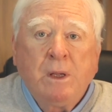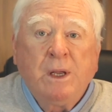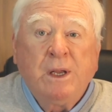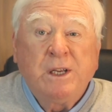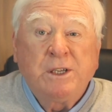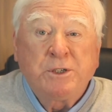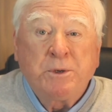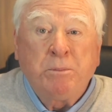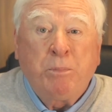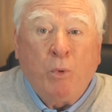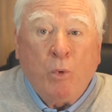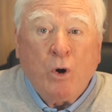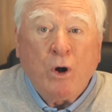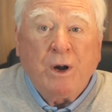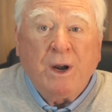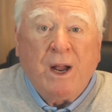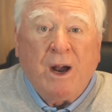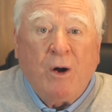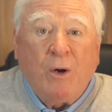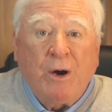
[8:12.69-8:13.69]
It's
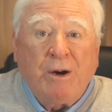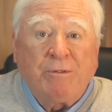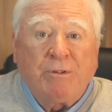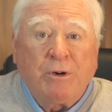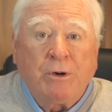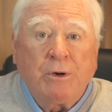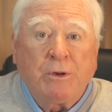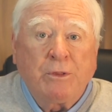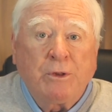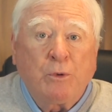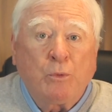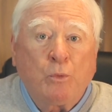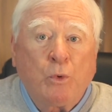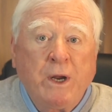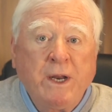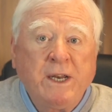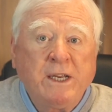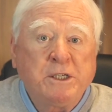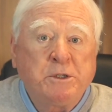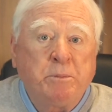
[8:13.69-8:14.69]
important, however, that
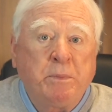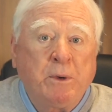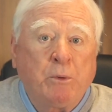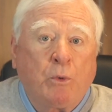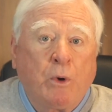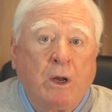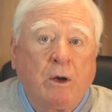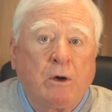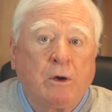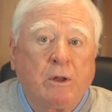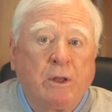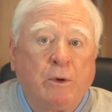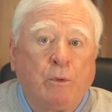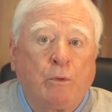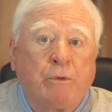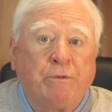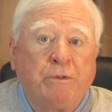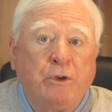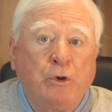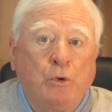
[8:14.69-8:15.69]
ratings be regularly
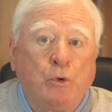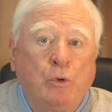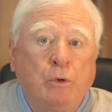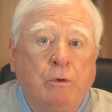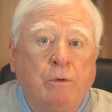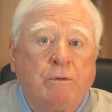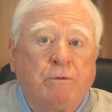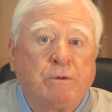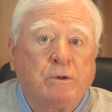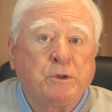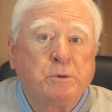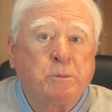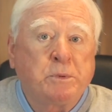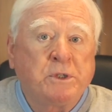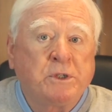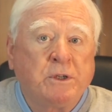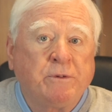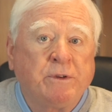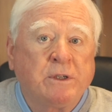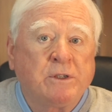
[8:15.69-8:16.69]
reviewed for
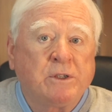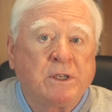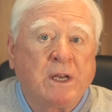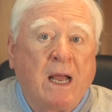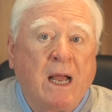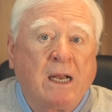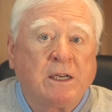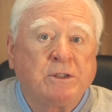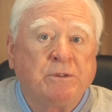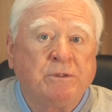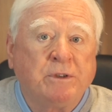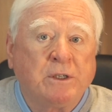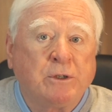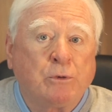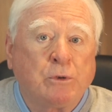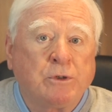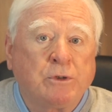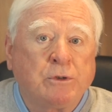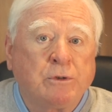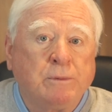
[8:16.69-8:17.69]
specific stocks of
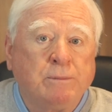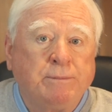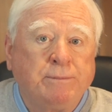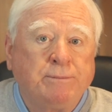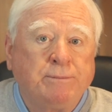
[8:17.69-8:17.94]
interest.